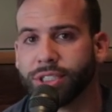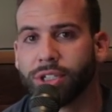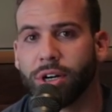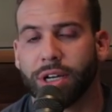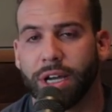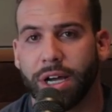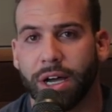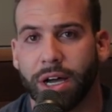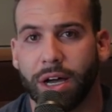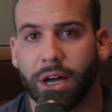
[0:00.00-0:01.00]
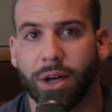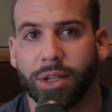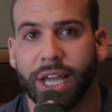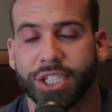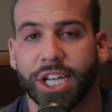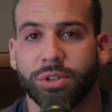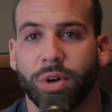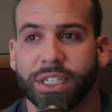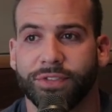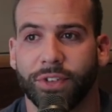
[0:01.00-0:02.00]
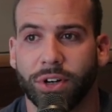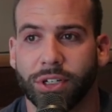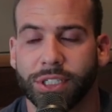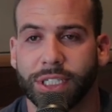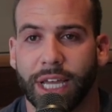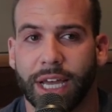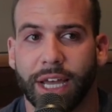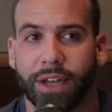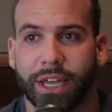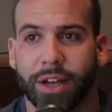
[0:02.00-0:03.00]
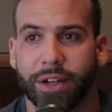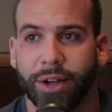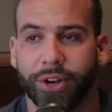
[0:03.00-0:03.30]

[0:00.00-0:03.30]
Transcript: I'll start education-wise first. I got an